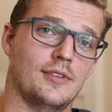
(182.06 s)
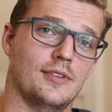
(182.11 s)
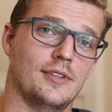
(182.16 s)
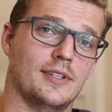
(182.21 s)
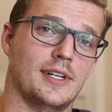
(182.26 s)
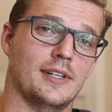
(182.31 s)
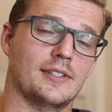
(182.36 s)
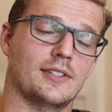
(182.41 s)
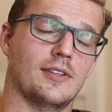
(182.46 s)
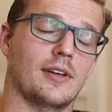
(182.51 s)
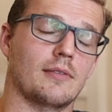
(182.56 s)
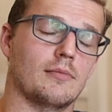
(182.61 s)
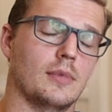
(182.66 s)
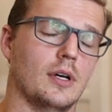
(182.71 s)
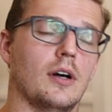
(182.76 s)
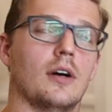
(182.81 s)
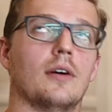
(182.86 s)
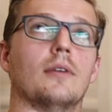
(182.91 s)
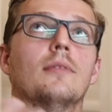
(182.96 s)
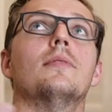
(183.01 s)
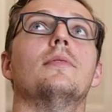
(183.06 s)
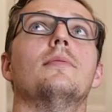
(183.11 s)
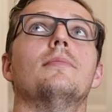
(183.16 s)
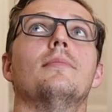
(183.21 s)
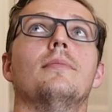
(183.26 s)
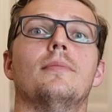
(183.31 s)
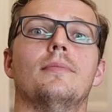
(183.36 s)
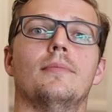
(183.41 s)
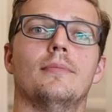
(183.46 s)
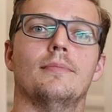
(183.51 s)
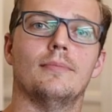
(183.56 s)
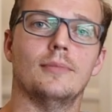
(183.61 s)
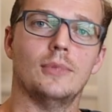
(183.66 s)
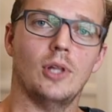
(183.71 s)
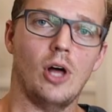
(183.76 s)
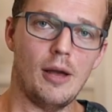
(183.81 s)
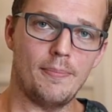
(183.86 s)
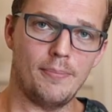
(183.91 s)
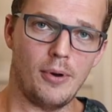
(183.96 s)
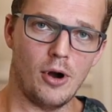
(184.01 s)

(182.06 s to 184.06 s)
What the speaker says: And I was like, wow, light